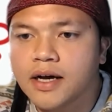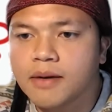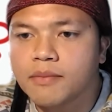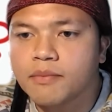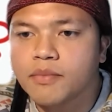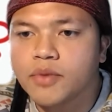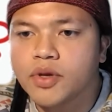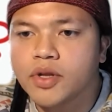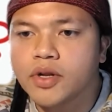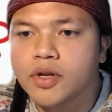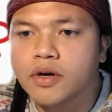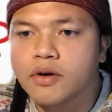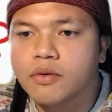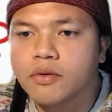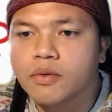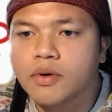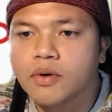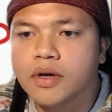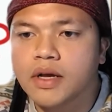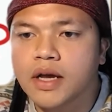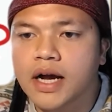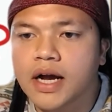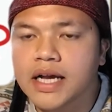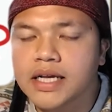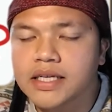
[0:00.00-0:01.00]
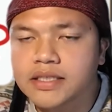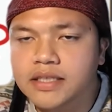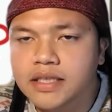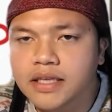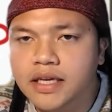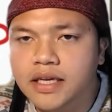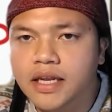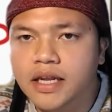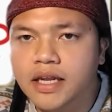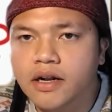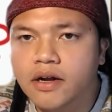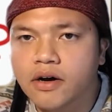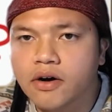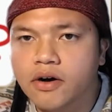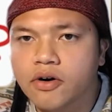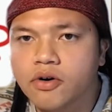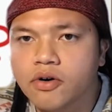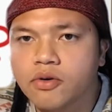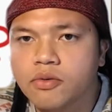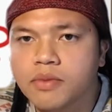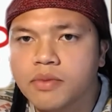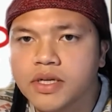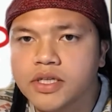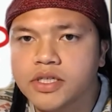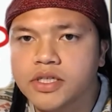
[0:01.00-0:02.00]
you know, isolate at
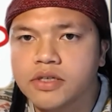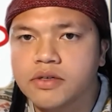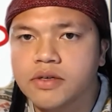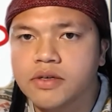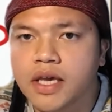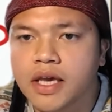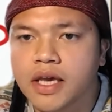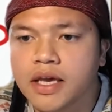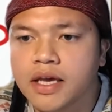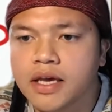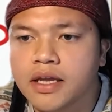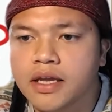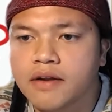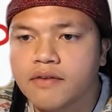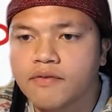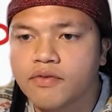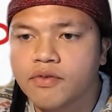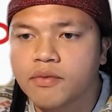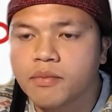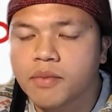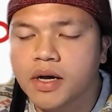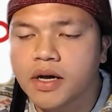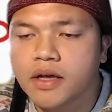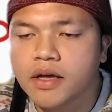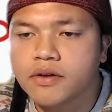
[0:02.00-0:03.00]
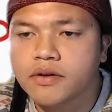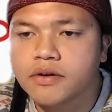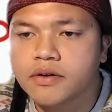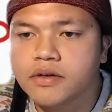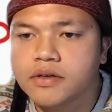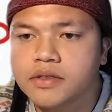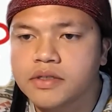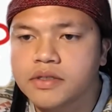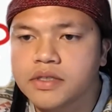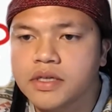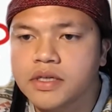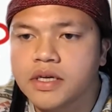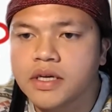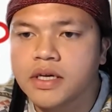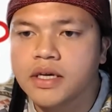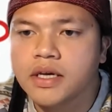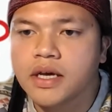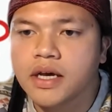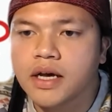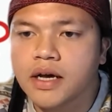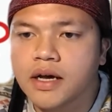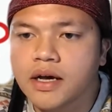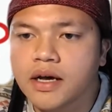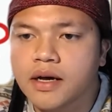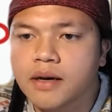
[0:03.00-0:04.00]
home as you can and from others,
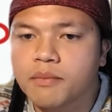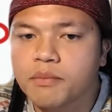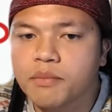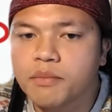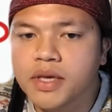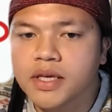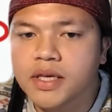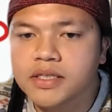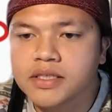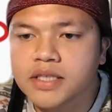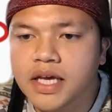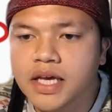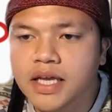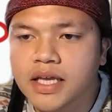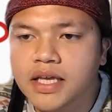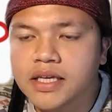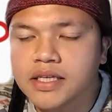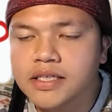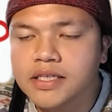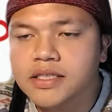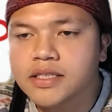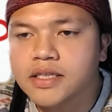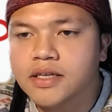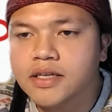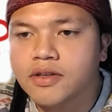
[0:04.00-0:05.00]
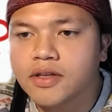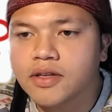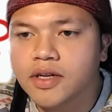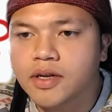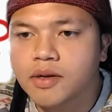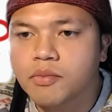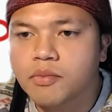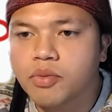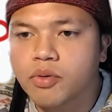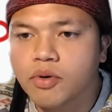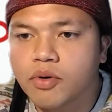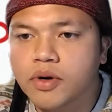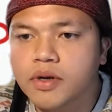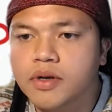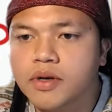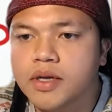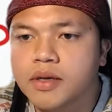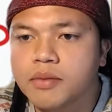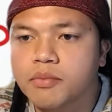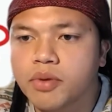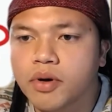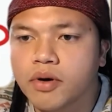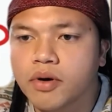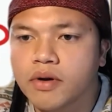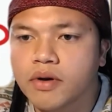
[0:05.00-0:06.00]
because that is still an important
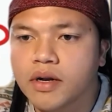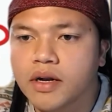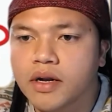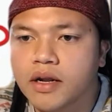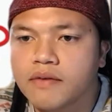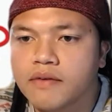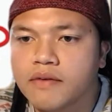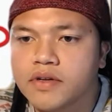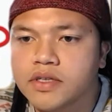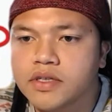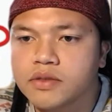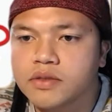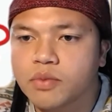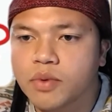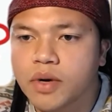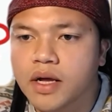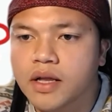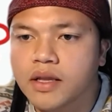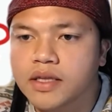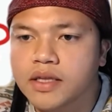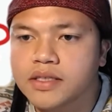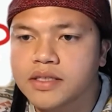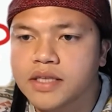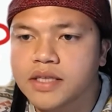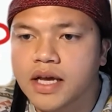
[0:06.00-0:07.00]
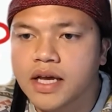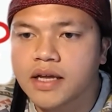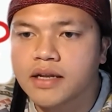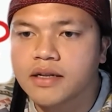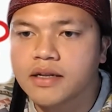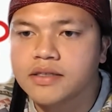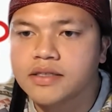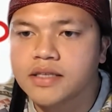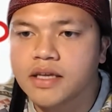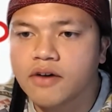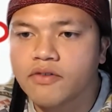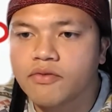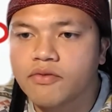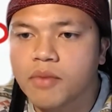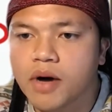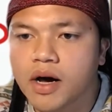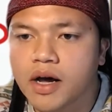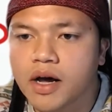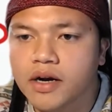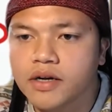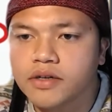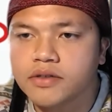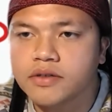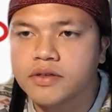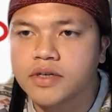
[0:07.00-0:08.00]
component of it as well, is that
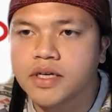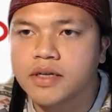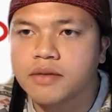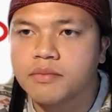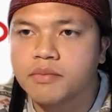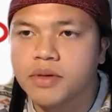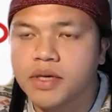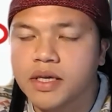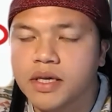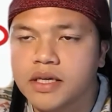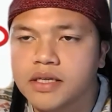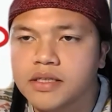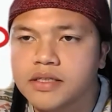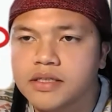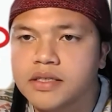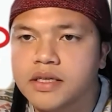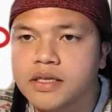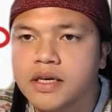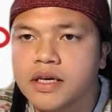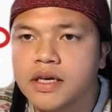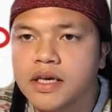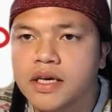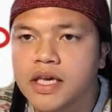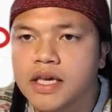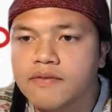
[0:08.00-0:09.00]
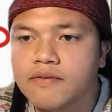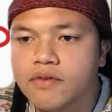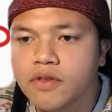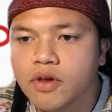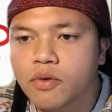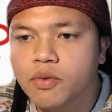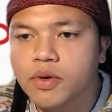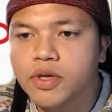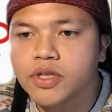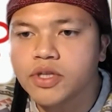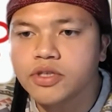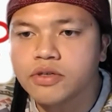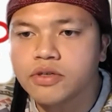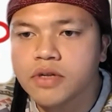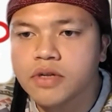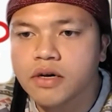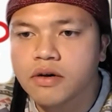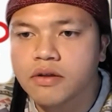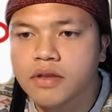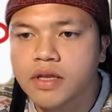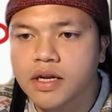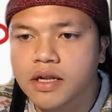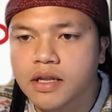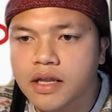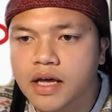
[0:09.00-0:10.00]
self-monitoring piece. Even though we do know
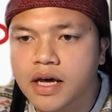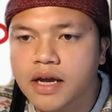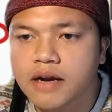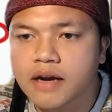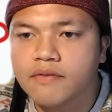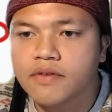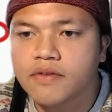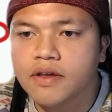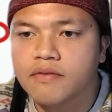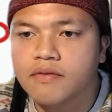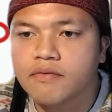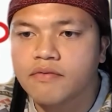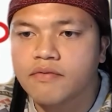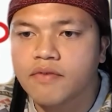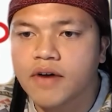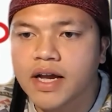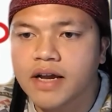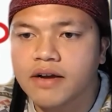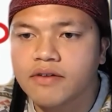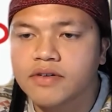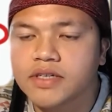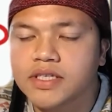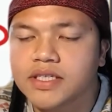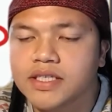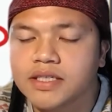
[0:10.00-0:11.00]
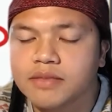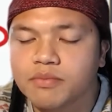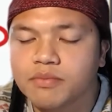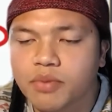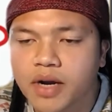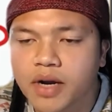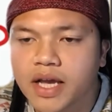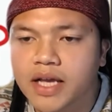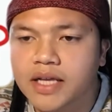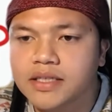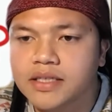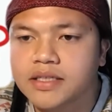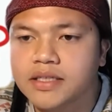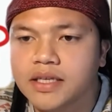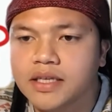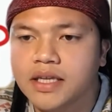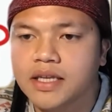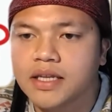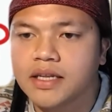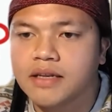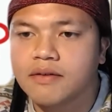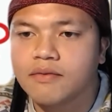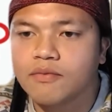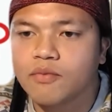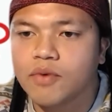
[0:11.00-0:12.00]
that a lot of the virus spreads
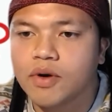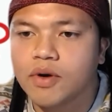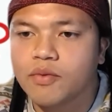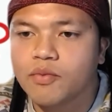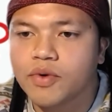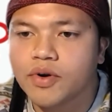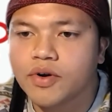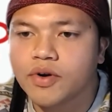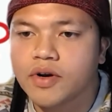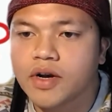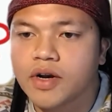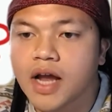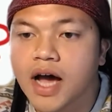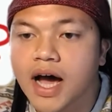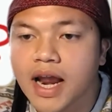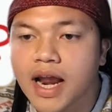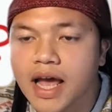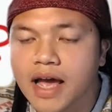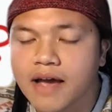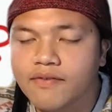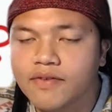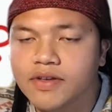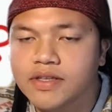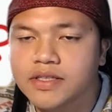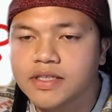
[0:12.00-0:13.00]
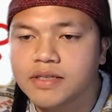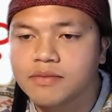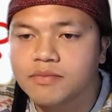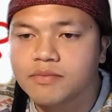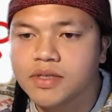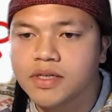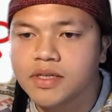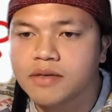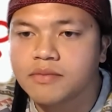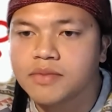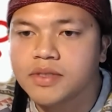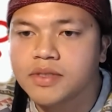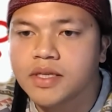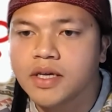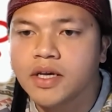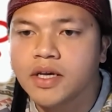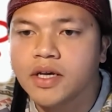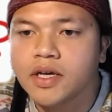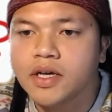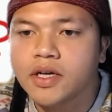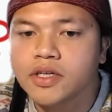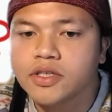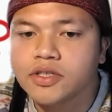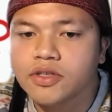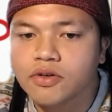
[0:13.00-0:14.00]
when we're not having symptoms,
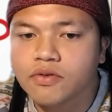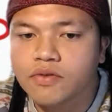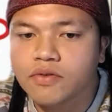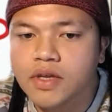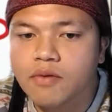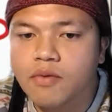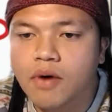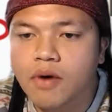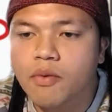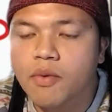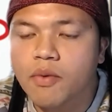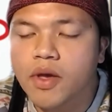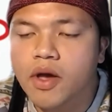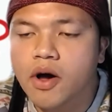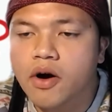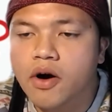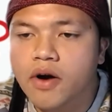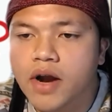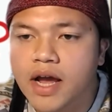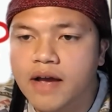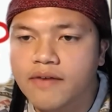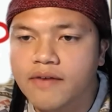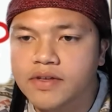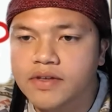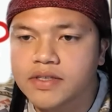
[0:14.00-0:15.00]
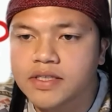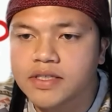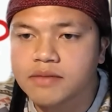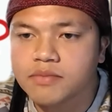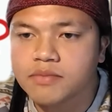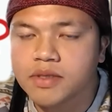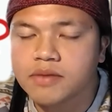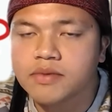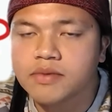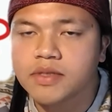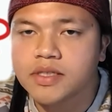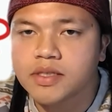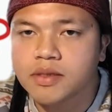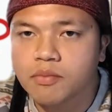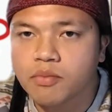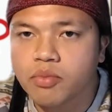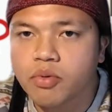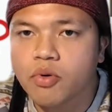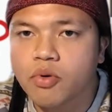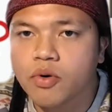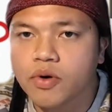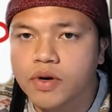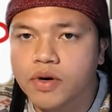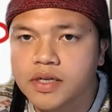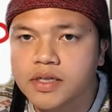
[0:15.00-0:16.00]
certainly while we are having symptoms, it's
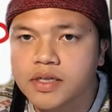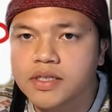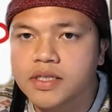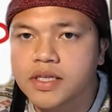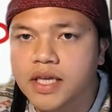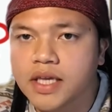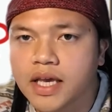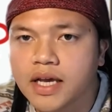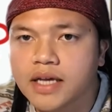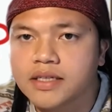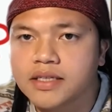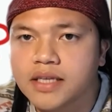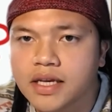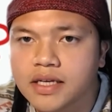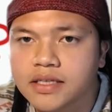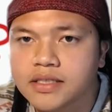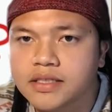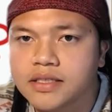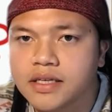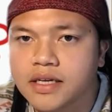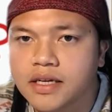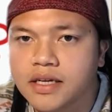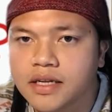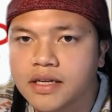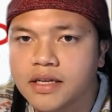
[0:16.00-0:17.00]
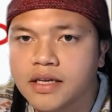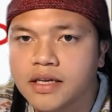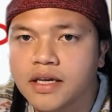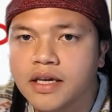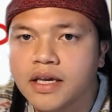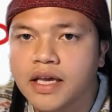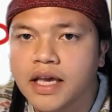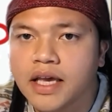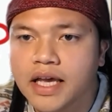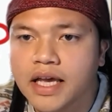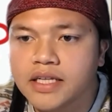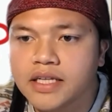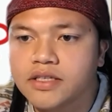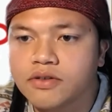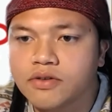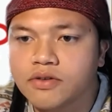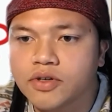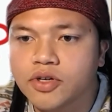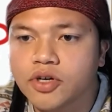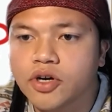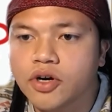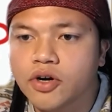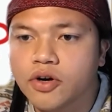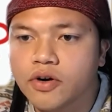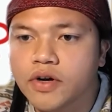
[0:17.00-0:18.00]
important to get tested and to
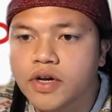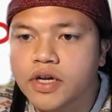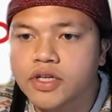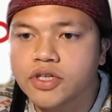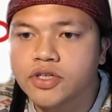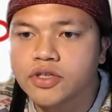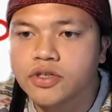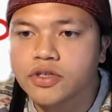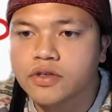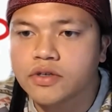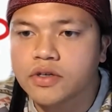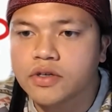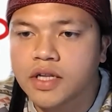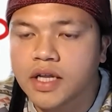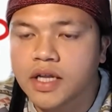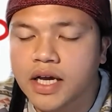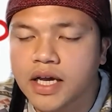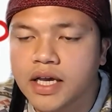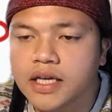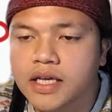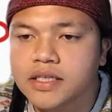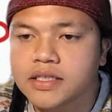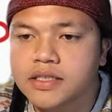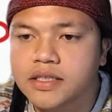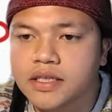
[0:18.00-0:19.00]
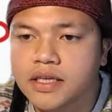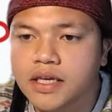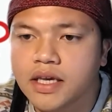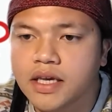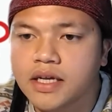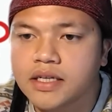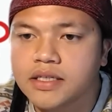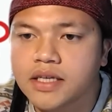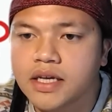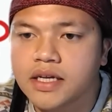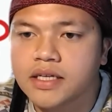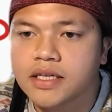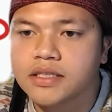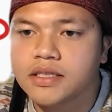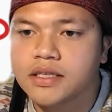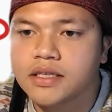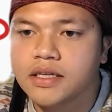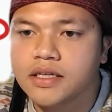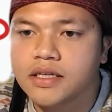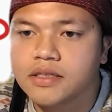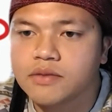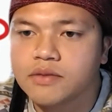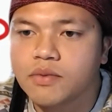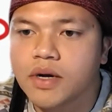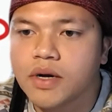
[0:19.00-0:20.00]
encourage your clients to get tested
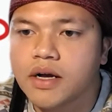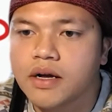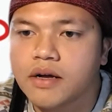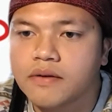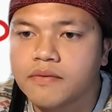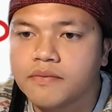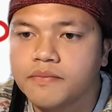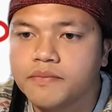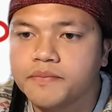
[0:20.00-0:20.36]
as well.